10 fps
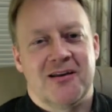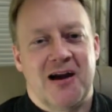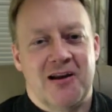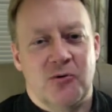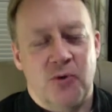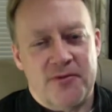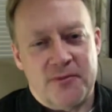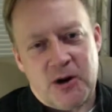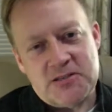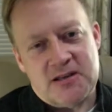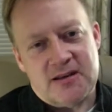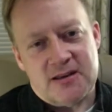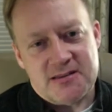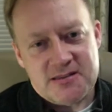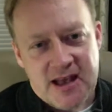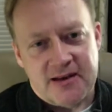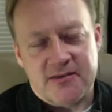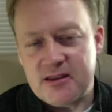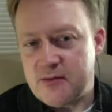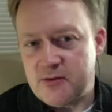kind of what the president had said.
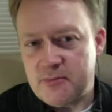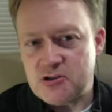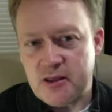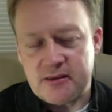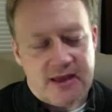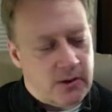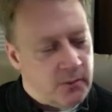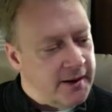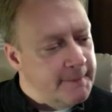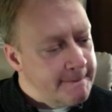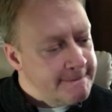Think of it much like that way.